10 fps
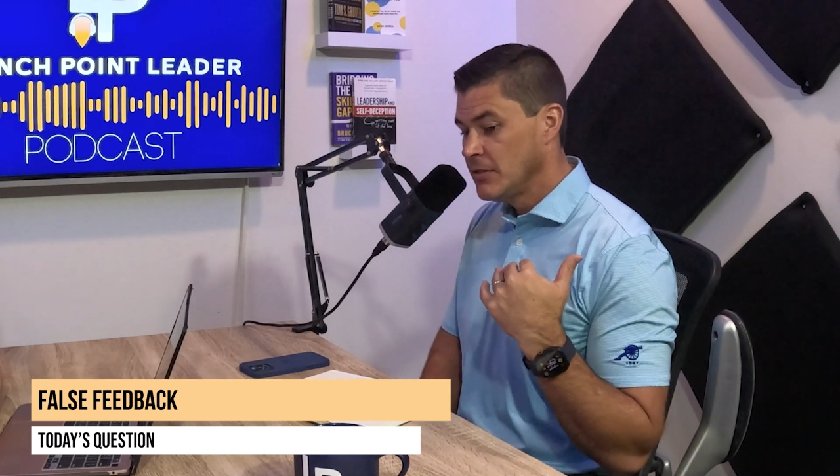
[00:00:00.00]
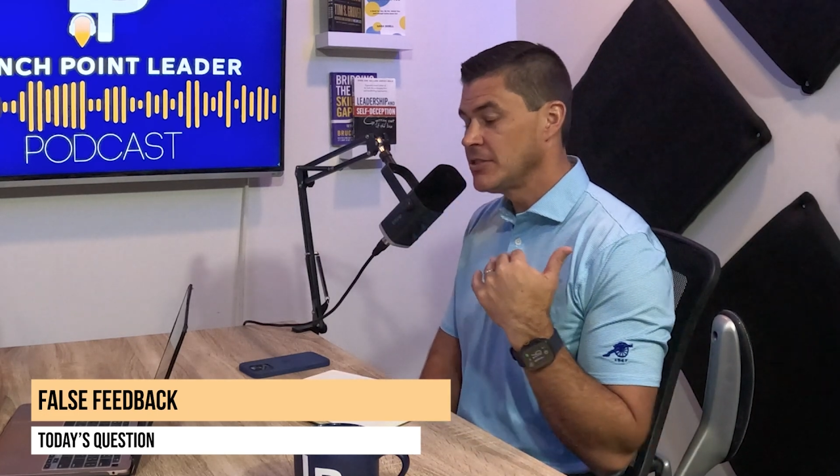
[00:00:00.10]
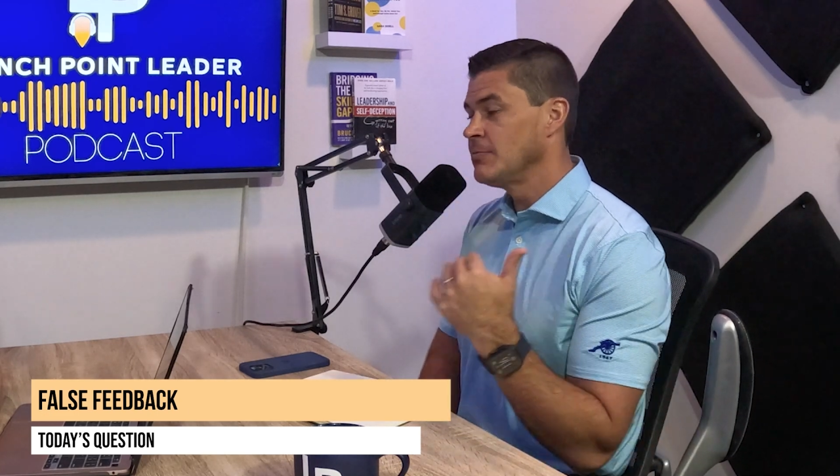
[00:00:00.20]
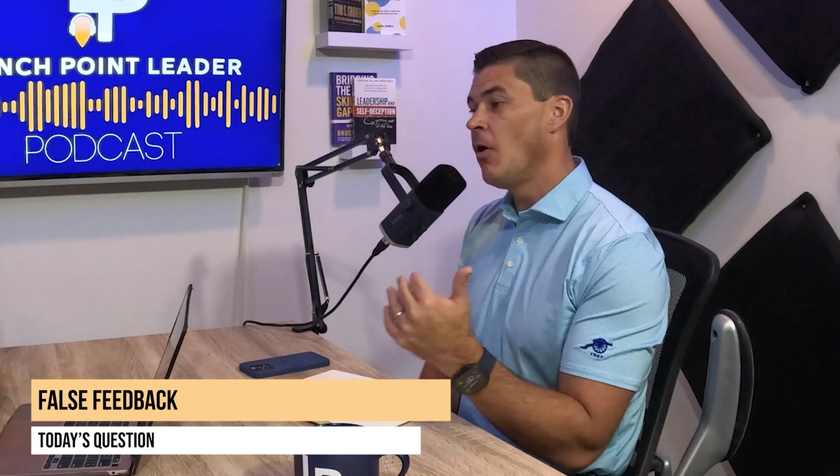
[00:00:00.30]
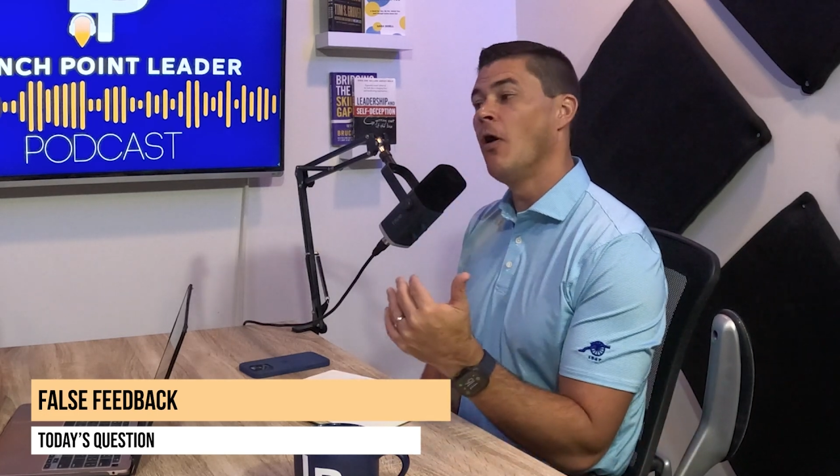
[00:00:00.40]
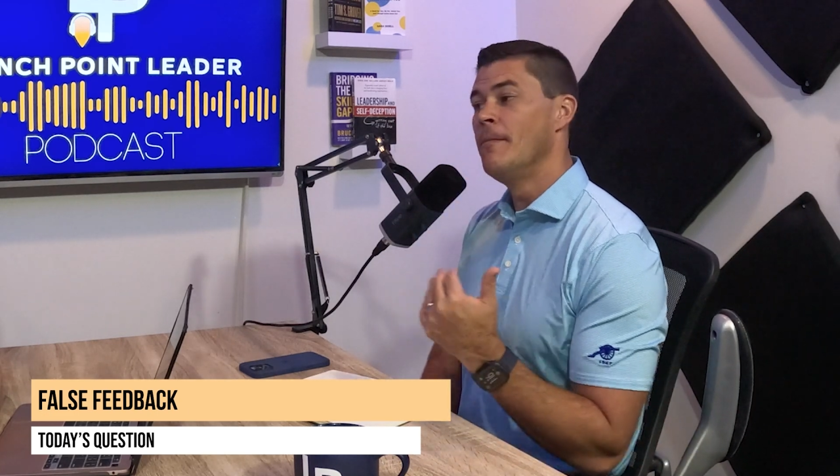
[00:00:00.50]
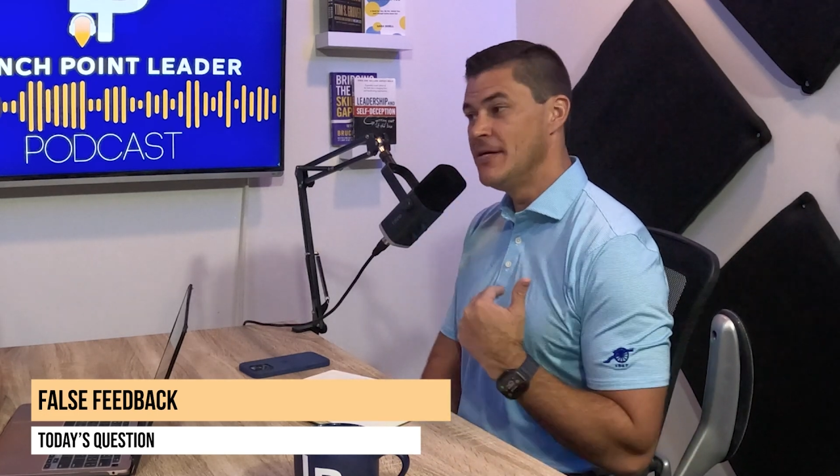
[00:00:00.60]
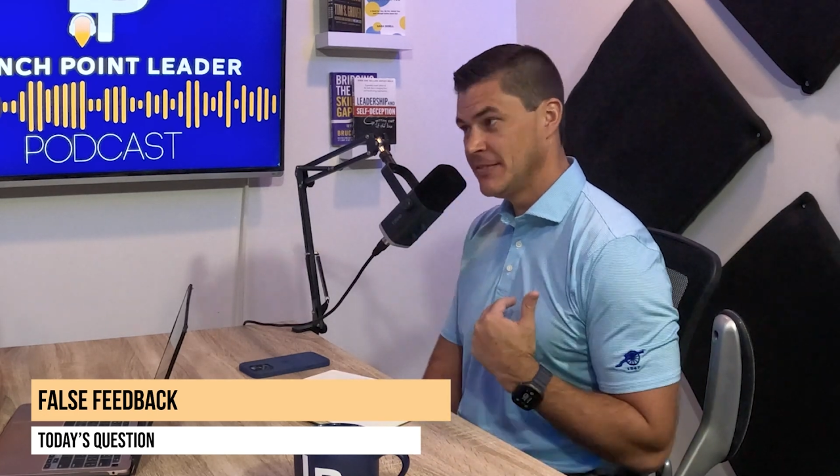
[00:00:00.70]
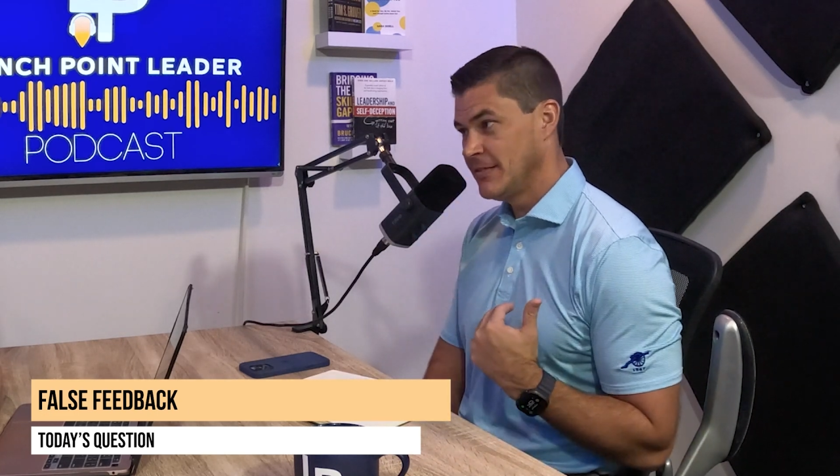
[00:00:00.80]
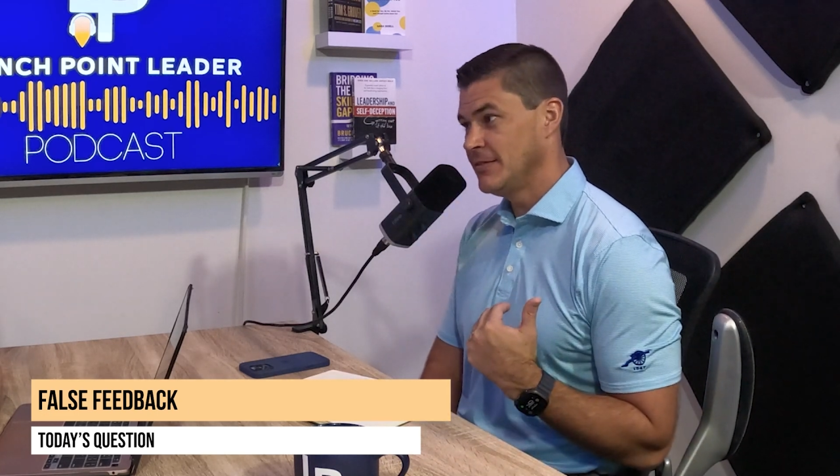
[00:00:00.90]
small
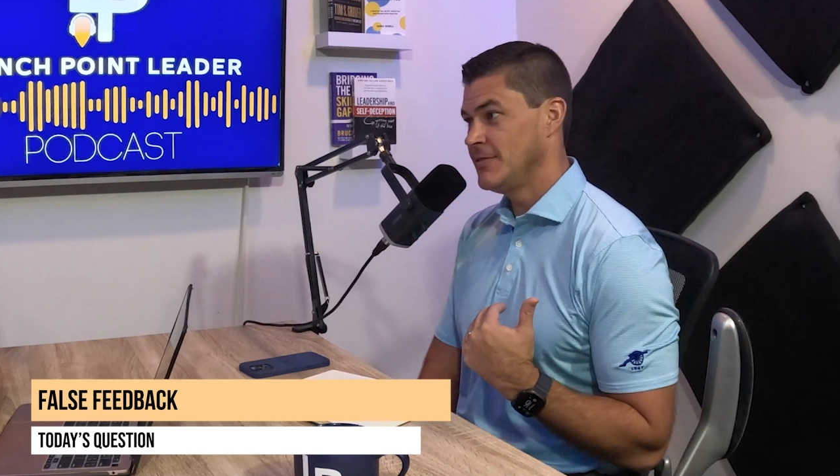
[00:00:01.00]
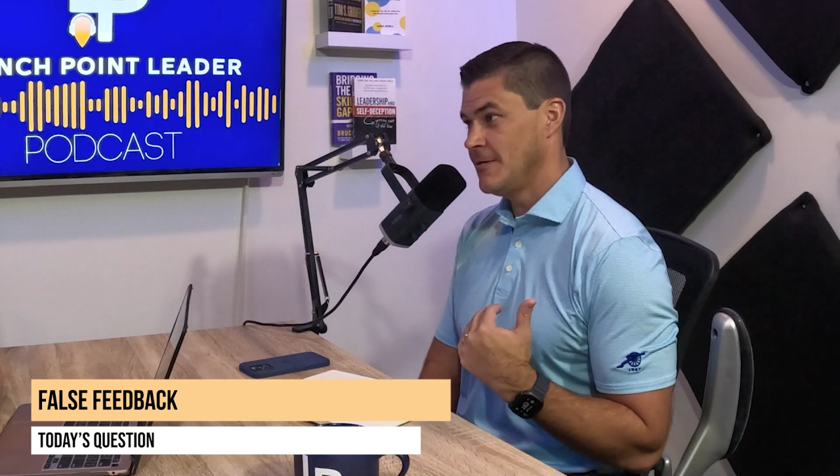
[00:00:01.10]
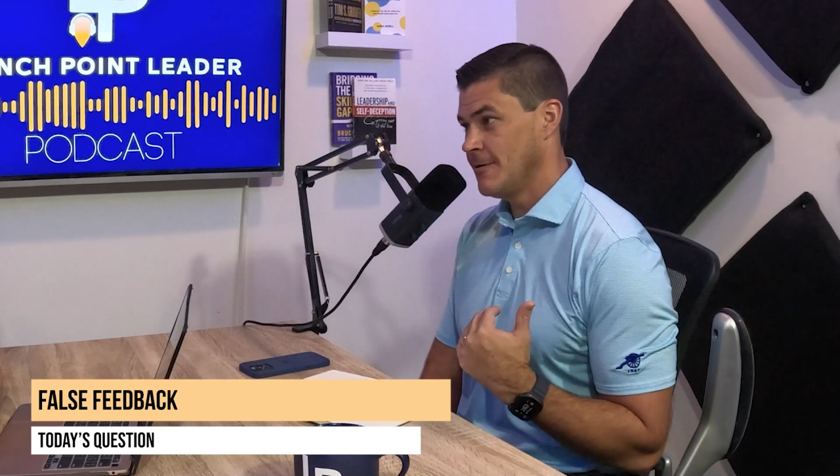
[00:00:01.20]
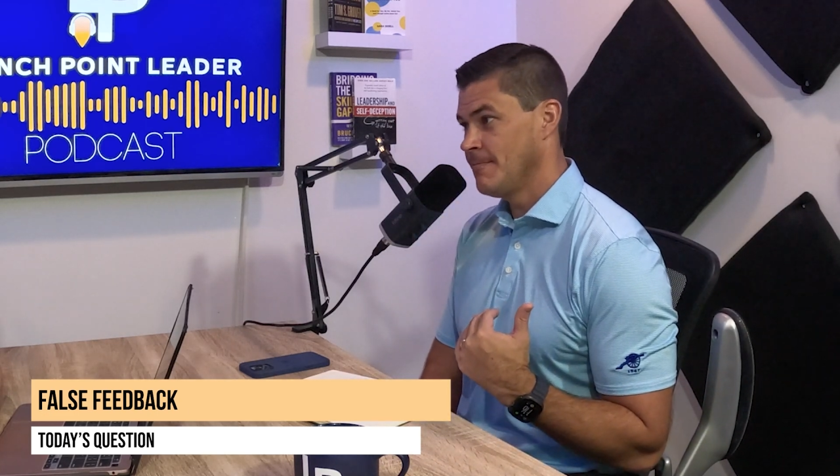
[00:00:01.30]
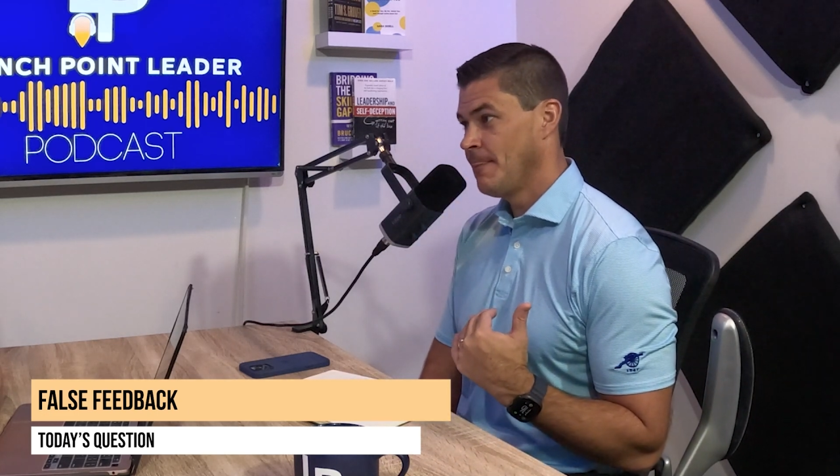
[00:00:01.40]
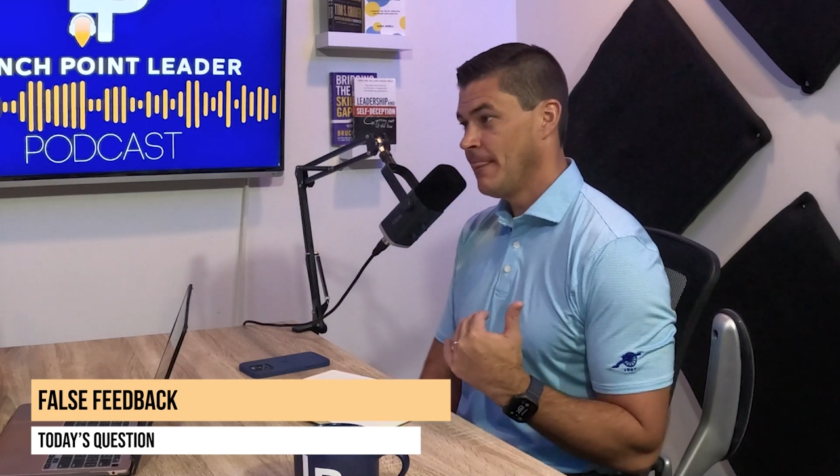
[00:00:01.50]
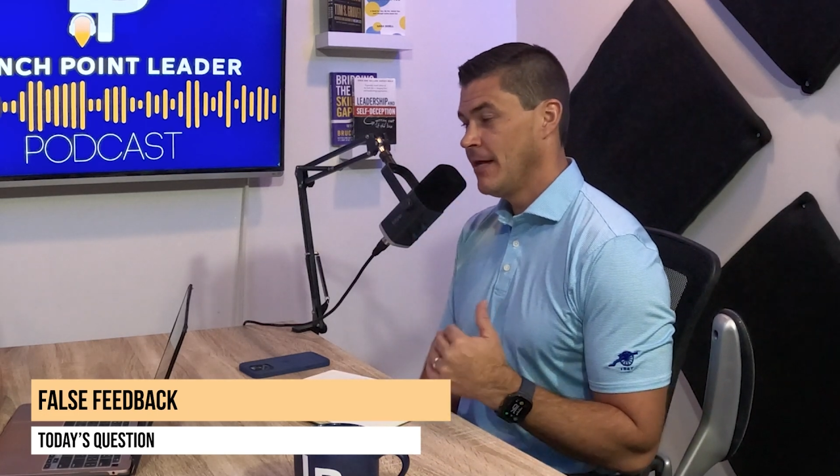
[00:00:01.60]
business here.